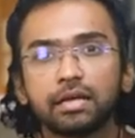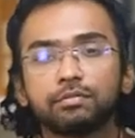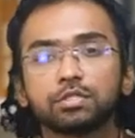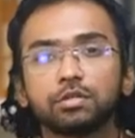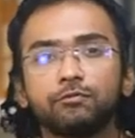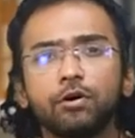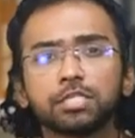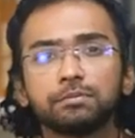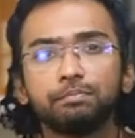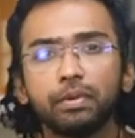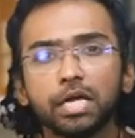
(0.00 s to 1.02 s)
that was the
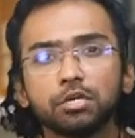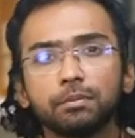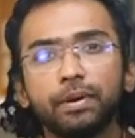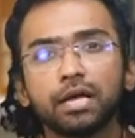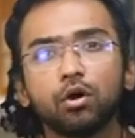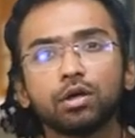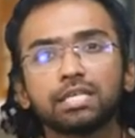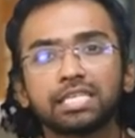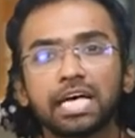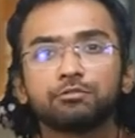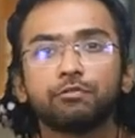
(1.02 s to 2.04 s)
first major Bengali
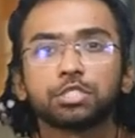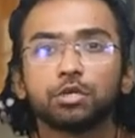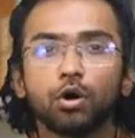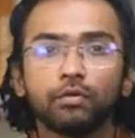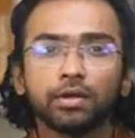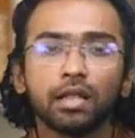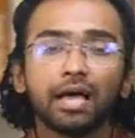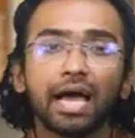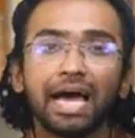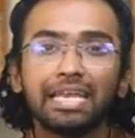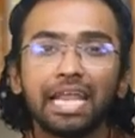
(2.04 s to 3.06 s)
science fiction novel
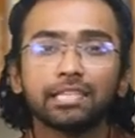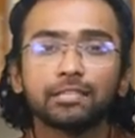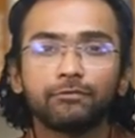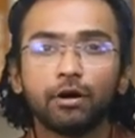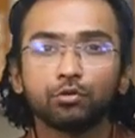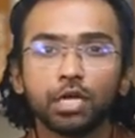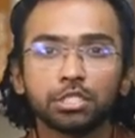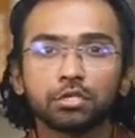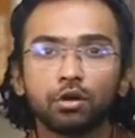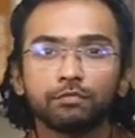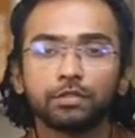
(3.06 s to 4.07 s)
and laid the
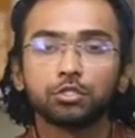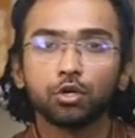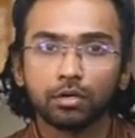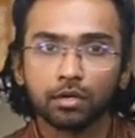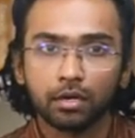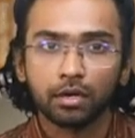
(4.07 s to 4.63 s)
foundation of the genre.